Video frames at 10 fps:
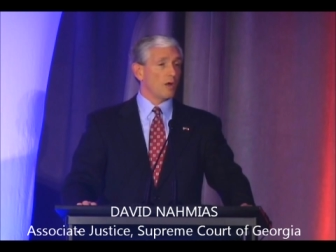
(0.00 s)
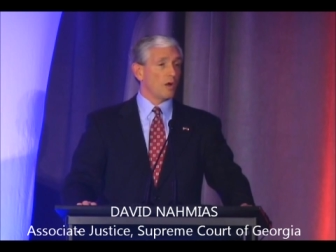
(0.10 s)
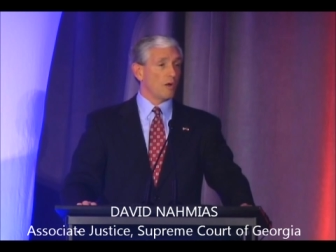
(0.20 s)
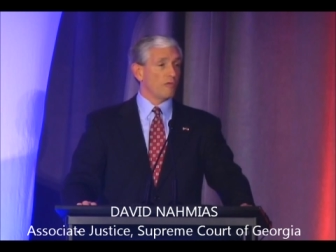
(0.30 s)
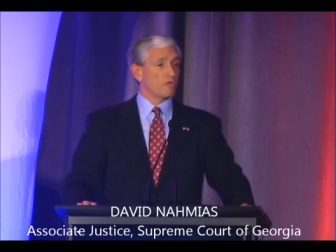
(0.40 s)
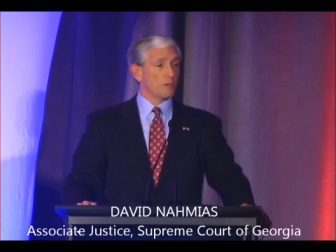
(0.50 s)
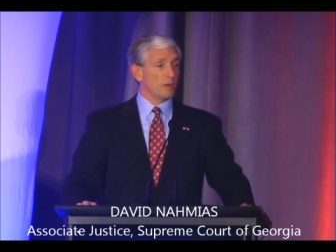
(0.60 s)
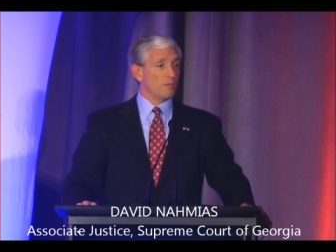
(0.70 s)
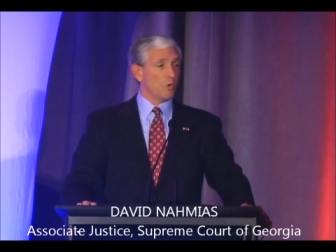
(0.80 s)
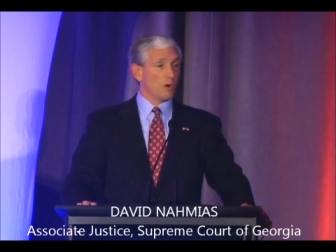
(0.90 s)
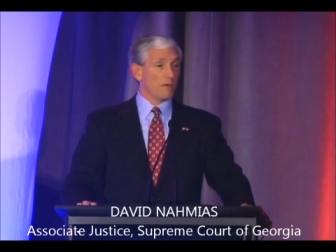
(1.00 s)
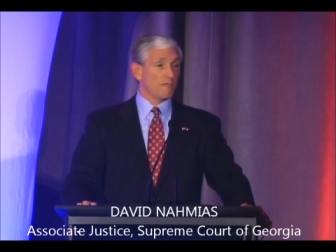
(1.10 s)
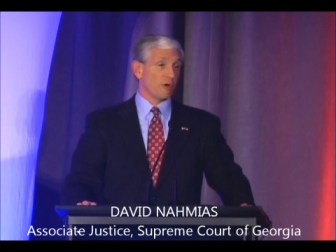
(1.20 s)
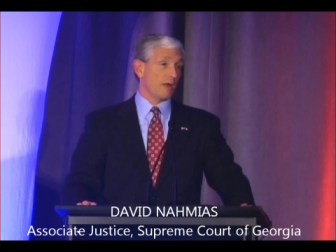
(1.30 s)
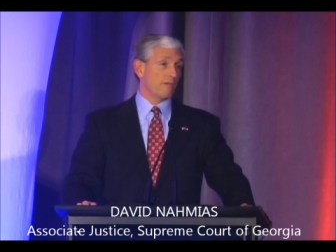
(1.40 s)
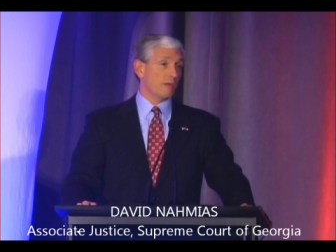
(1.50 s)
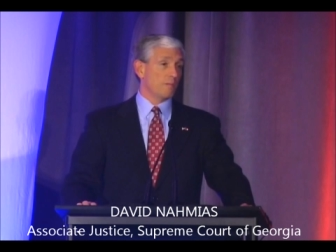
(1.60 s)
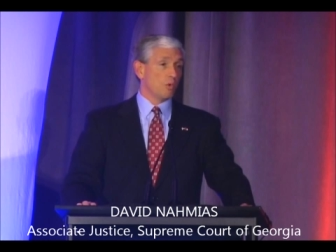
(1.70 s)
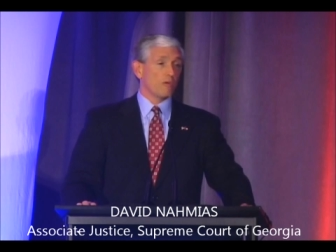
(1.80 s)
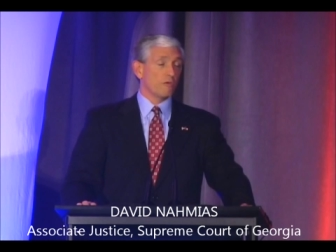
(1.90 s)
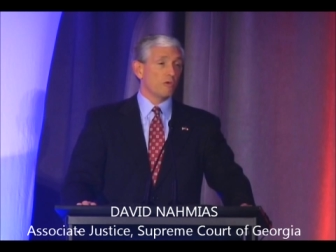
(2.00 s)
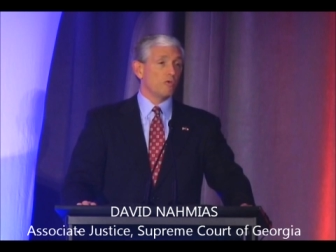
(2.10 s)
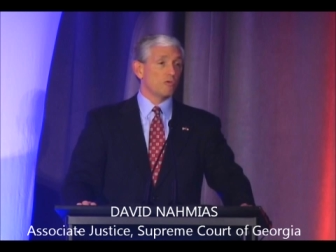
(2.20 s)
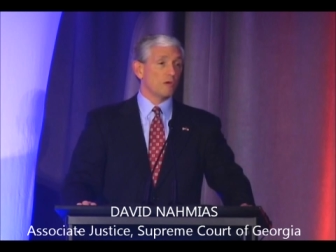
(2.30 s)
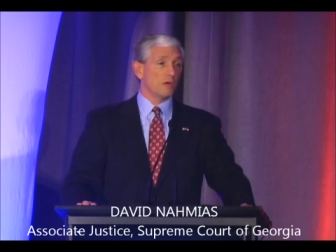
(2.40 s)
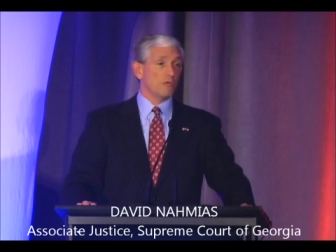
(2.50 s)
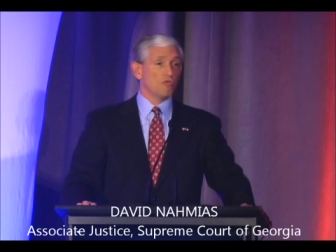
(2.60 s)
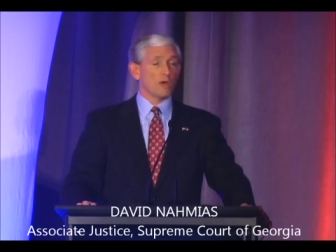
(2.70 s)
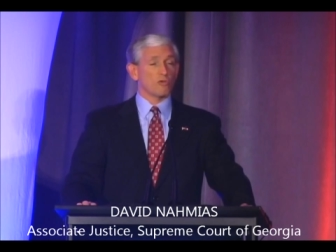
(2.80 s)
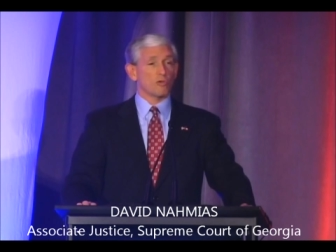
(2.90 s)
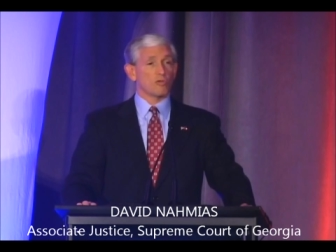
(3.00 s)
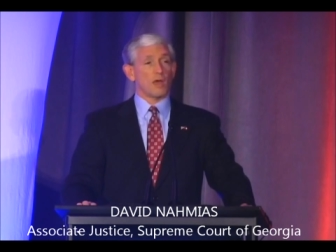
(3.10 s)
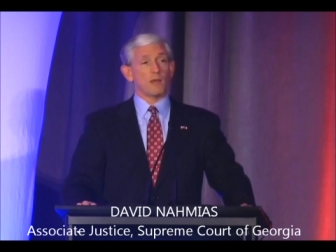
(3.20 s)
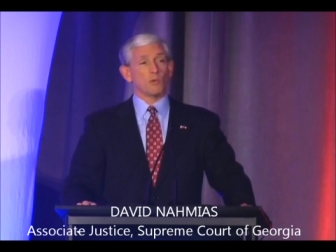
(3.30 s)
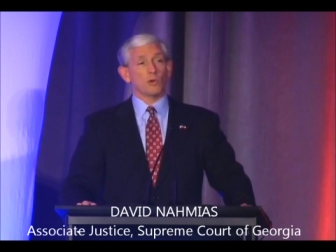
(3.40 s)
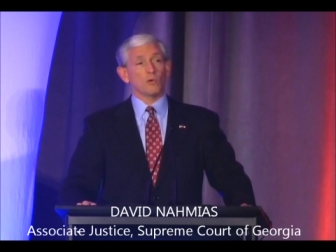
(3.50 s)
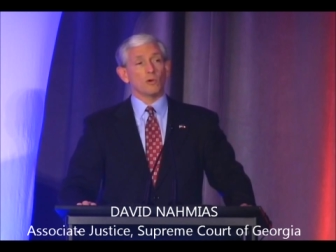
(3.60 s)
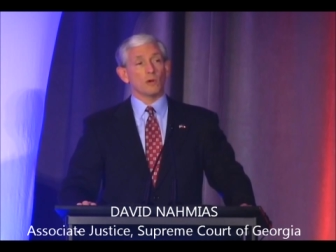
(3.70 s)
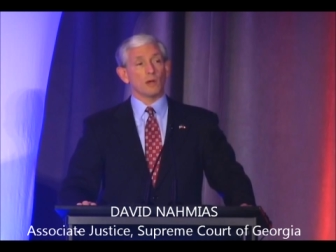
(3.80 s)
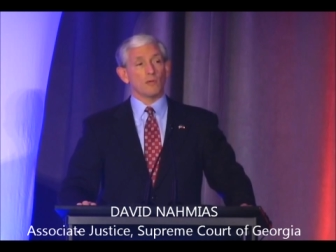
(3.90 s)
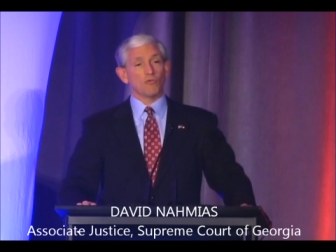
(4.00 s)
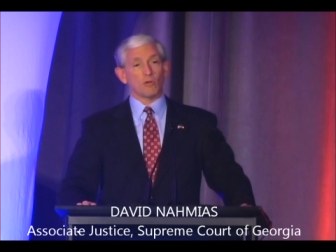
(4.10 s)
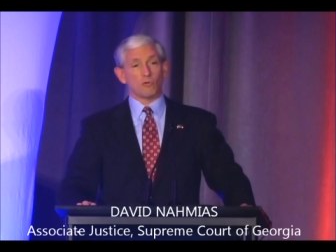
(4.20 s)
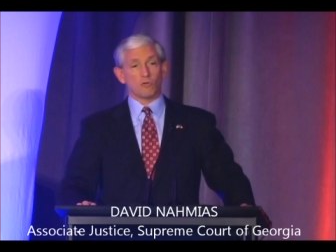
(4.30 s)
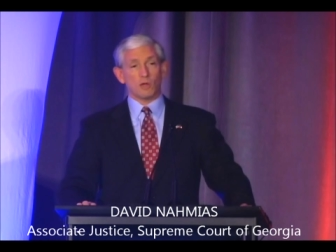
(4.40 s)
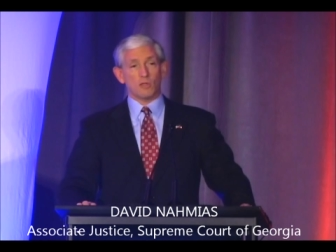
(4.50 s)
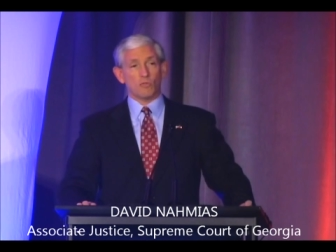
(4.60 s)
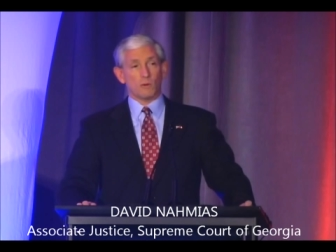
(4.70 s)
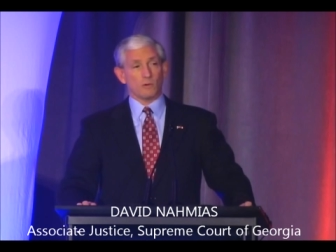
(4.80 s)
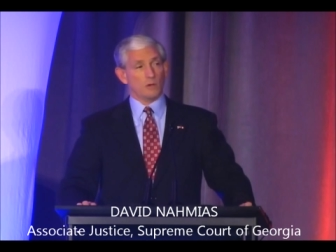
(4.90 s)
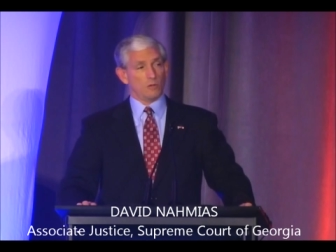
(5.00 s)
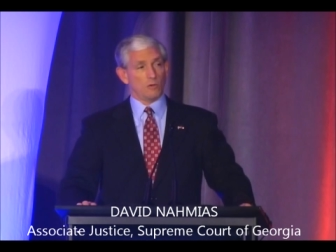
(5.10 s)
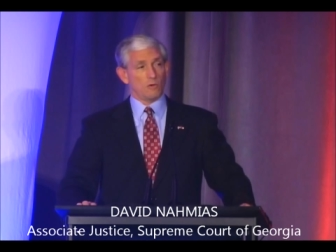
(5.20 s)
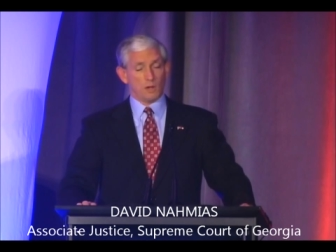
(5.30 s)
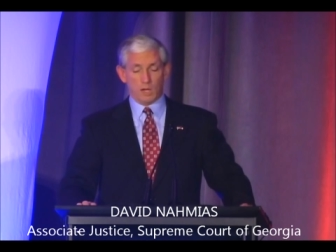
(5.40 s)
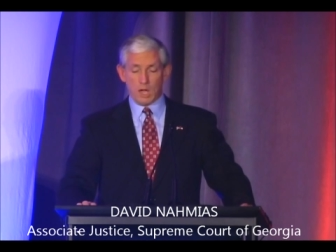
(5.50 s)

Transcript: on the Supreme Court, frankly, more than you see Justice Sotomayor and Justice Ginsburg disagree.